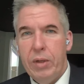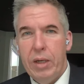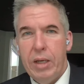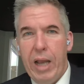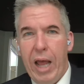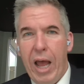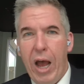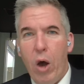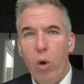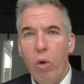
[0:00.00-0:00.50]

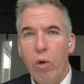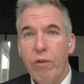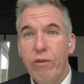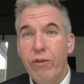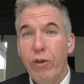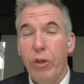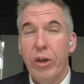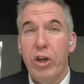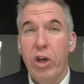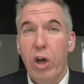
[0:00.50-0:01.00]
Now,
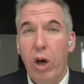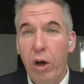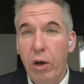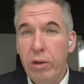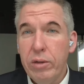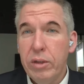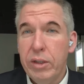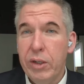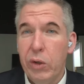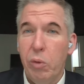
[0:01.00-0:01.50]
for the
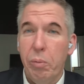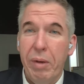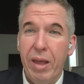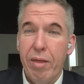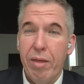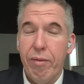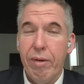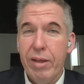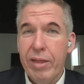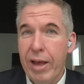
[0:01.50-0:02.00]
cost, it will be
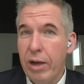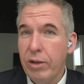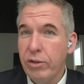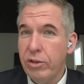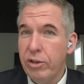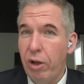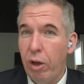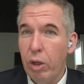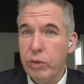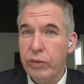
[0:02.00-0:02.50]

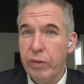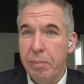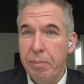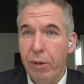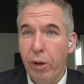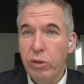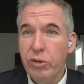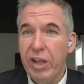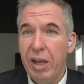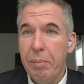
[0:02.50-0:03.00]
$3,000 for
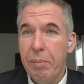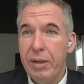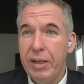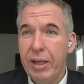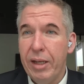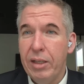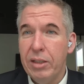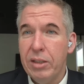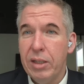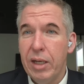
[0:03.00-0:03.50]
most
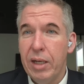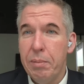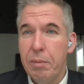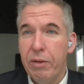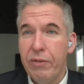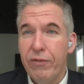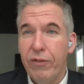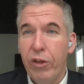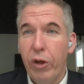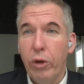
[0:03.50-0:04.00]
applicants,
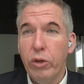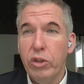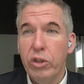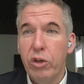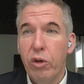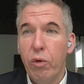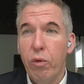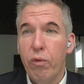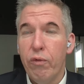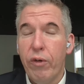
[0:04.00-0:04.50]
but for those of
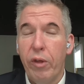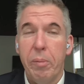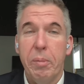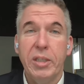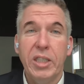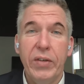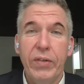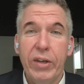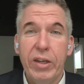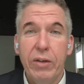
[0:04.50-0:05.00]
you from
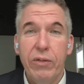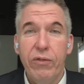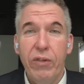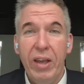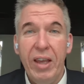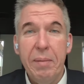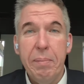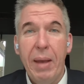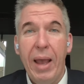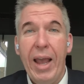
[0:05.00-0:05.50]
Pacific
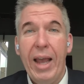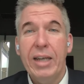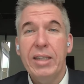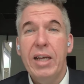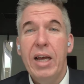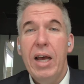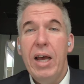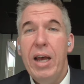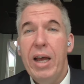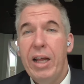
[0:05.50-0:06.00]
Fee Band,
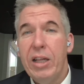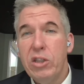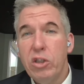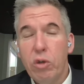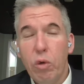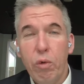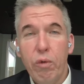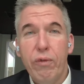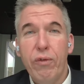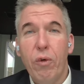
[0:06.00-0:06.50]
it's
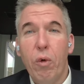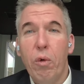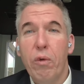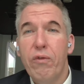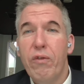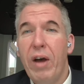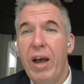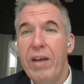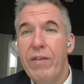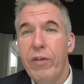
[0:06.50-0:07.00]

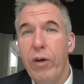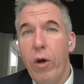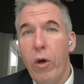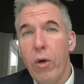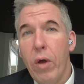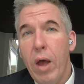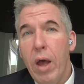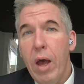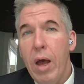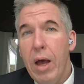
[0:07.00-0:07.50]
$2,450.